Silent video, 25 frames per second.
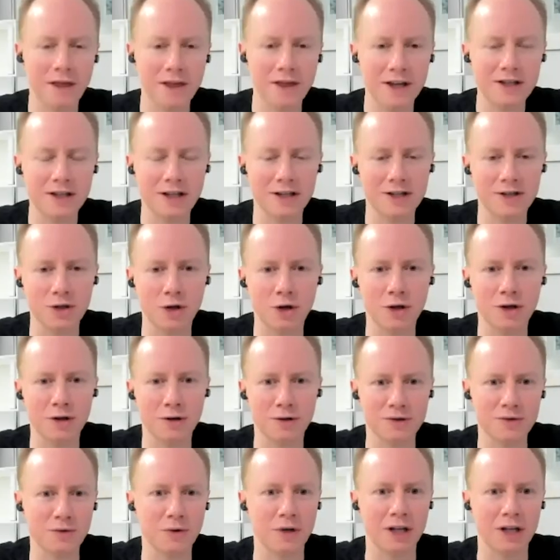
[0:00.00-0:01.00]
things I saw that
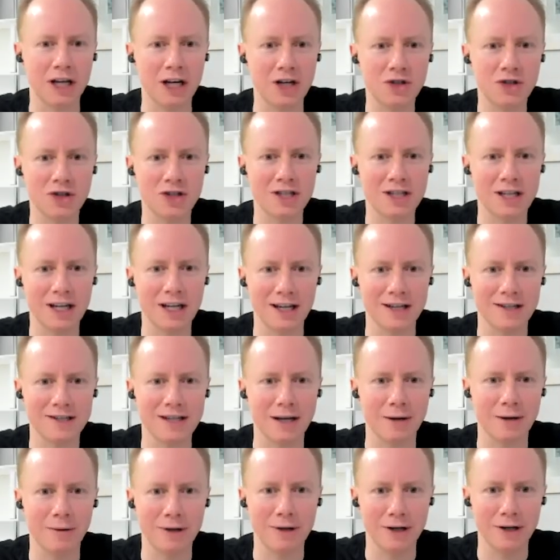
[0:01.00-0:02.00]
was really interesting,
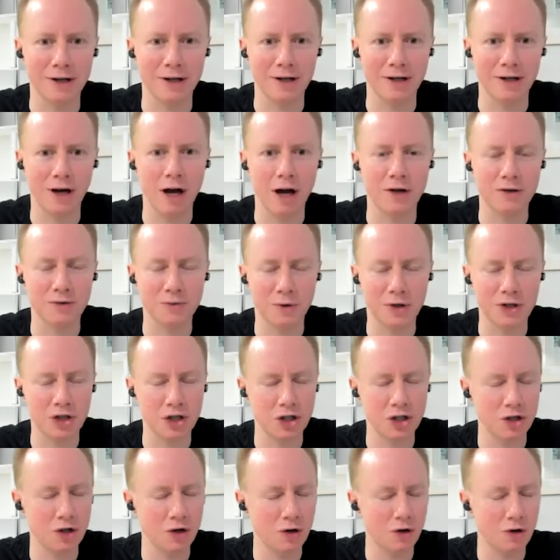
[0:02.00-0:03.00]
I was
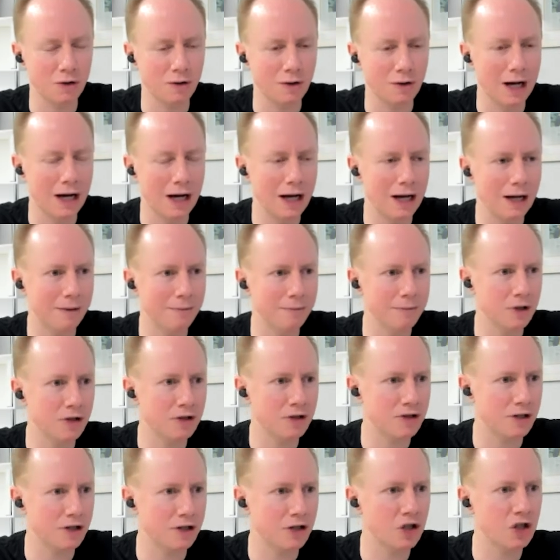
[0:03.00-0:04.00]
watching your
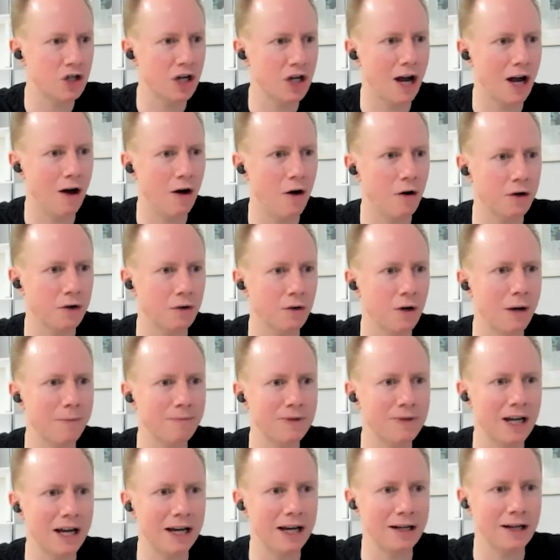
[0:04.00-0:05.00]
sort of shareholder
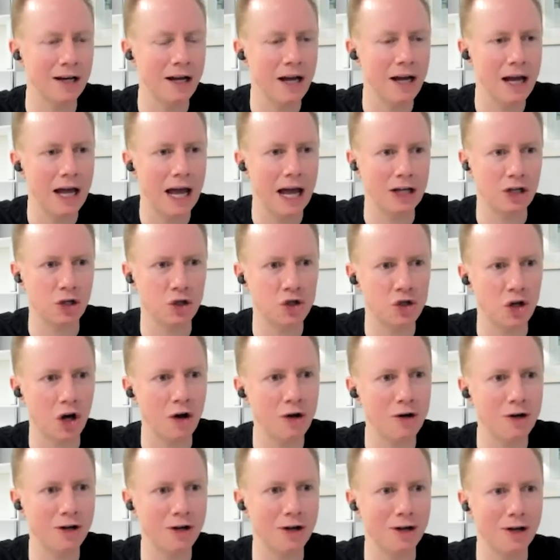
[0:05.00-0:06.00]
update, and you
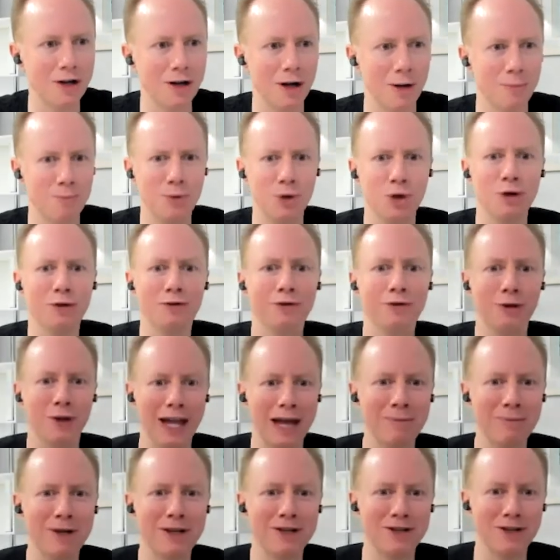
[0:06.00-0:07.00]
showed a beautiful
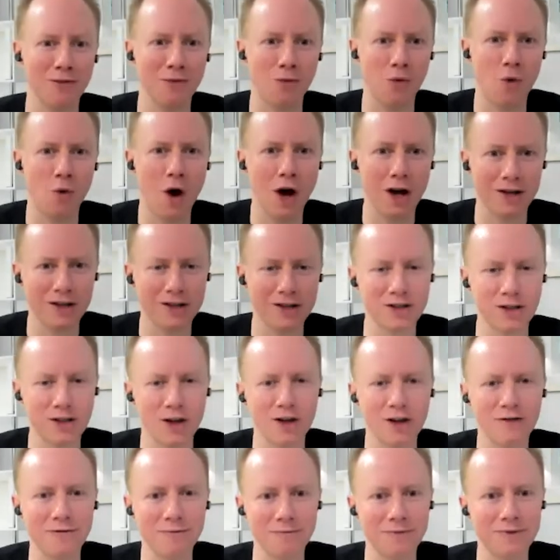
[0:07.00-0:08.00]
image of what
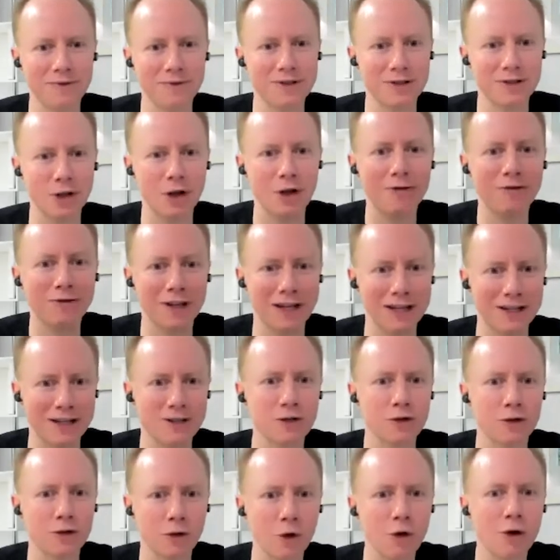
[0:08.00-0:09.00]
surf lakes
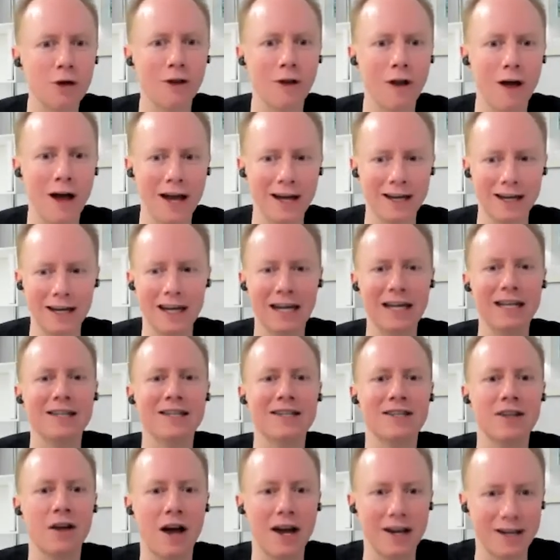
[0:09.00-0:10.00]
could look like
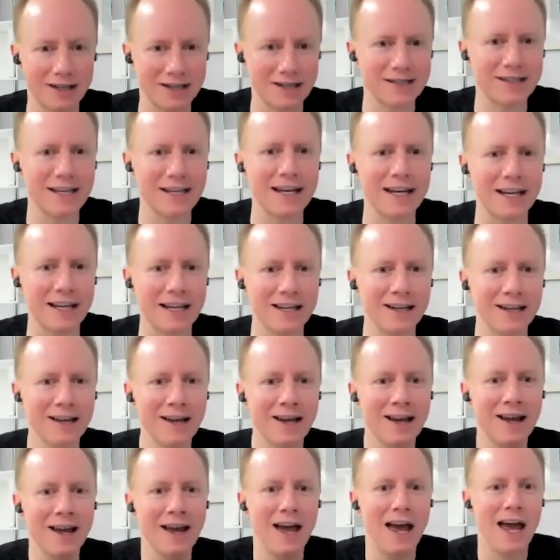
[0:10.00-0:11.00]
inside a city.
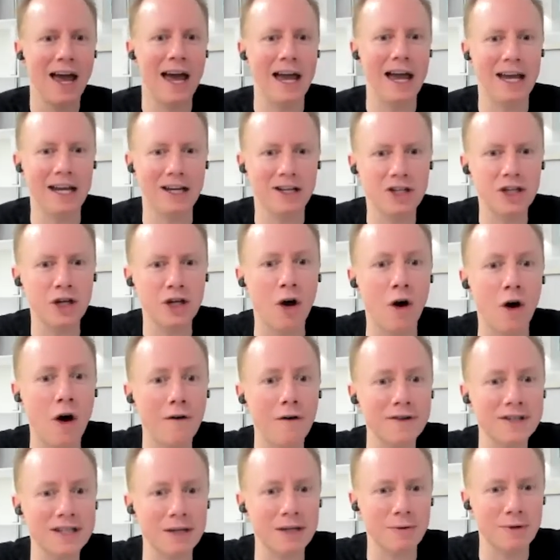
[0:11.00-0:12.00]
And,
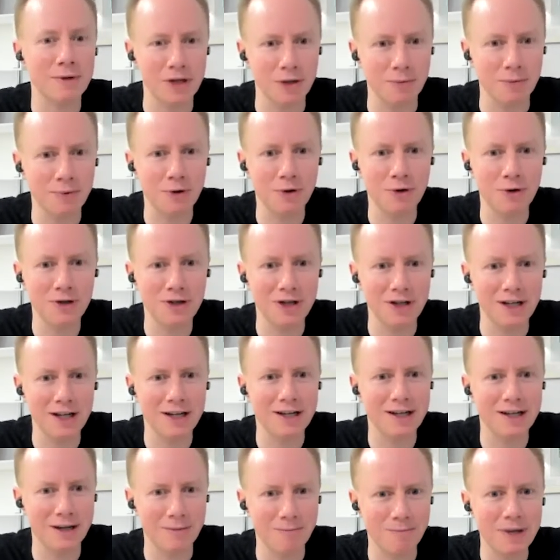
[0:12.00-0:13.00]
Obviously with Yeppoon, you
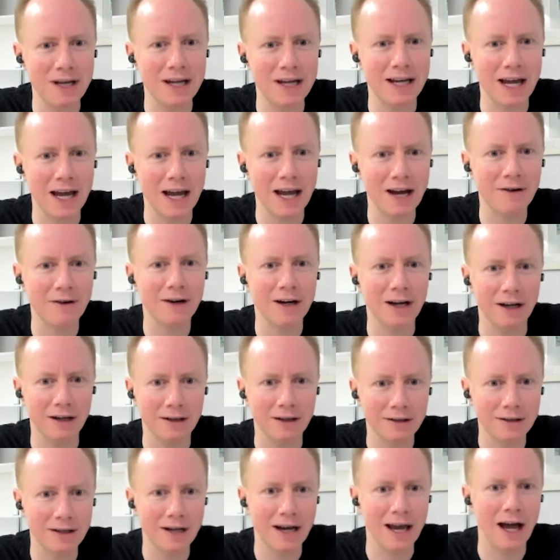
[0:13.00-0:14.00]
needed a big
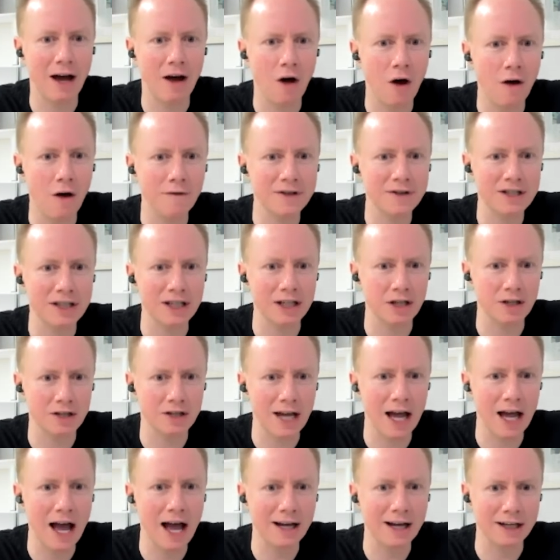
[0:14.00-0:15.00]
area. Now, obviously you're
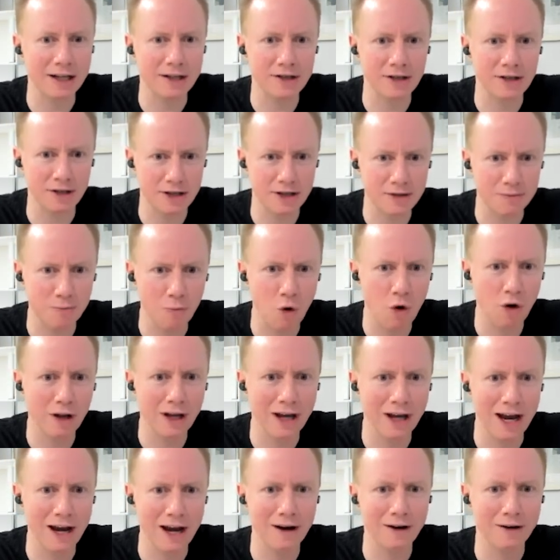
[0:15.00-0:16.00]
targeting sort of
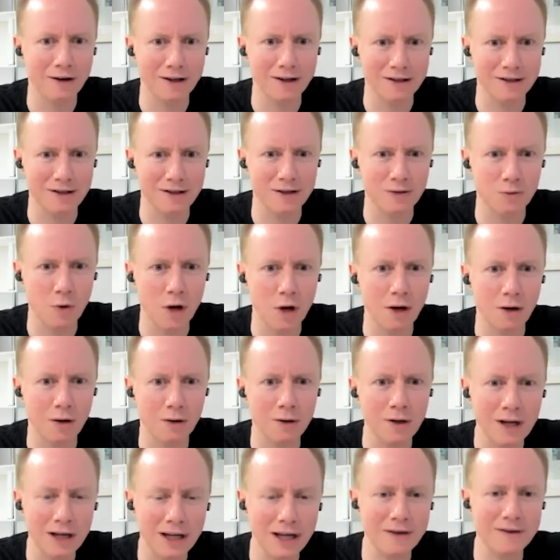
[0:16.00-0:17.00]
smaller areas as
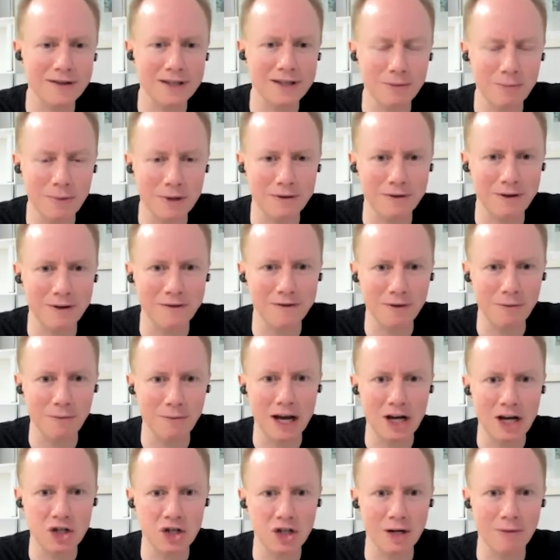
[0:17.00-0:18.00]
well. Give us a bit of
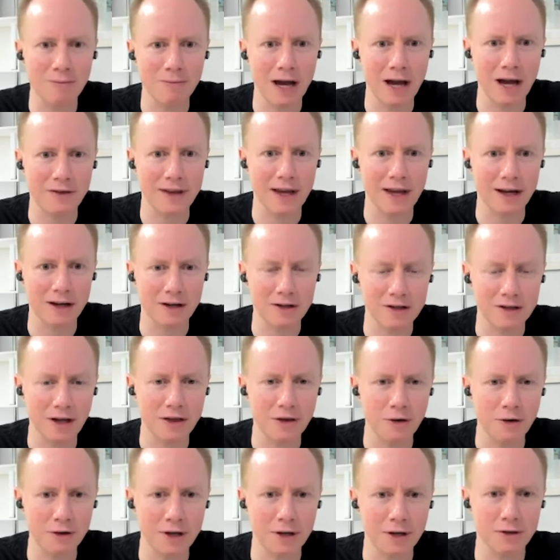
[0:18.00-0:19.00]
information about that, because I
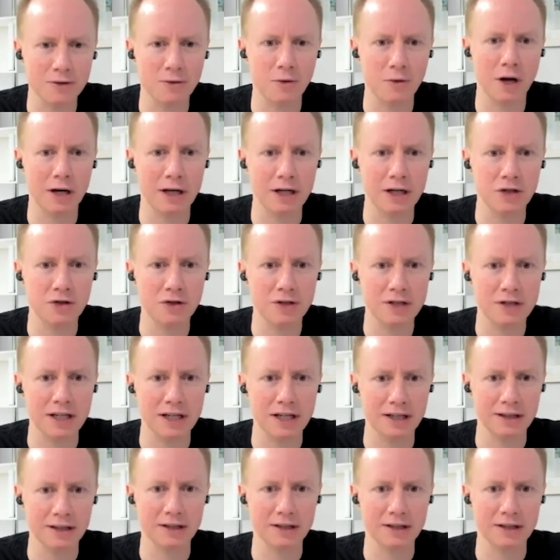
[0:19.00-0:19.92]
thought that was quite interesting.